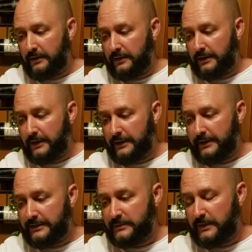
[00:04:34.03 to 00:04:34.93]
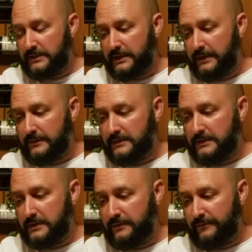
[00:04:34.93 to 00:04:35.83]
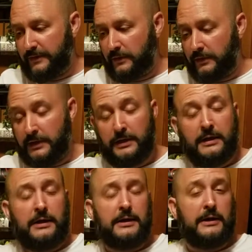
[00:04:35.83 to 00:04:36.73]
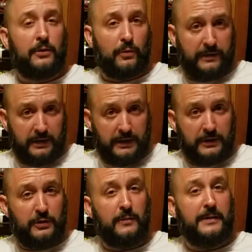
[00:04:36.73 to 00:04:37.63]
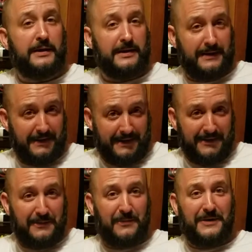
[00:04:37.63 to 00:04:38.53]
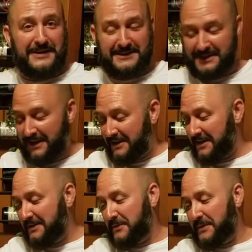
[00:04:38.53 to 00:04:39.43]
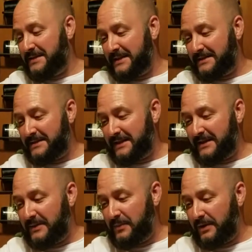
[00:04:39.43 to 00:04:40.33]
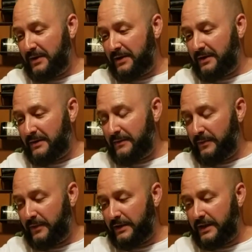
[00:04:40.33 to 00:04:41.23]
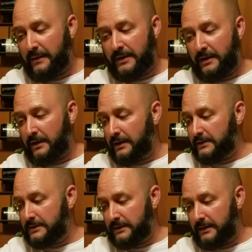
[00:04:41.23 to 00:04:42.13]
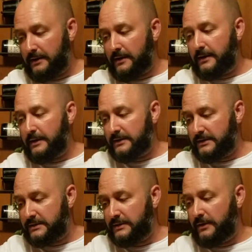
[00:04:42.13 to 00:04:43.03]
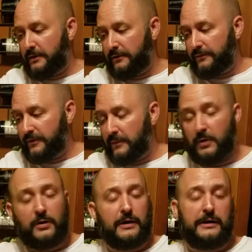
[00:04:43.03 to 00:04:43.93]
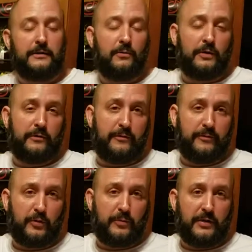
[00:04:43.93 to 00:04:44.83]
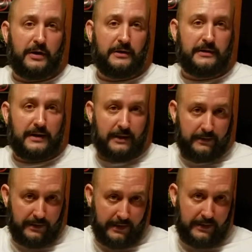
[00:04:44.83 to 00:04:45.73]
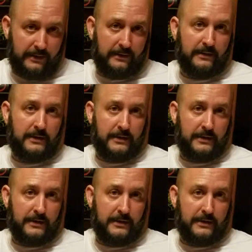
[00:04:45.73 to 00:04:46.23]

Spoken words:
I can't speak to how this is going to feel in North Carolina humidity when it's 98 degrees outside, but yeah, man, honestly, I just from the heart, I didn't want to review a product that I hadn't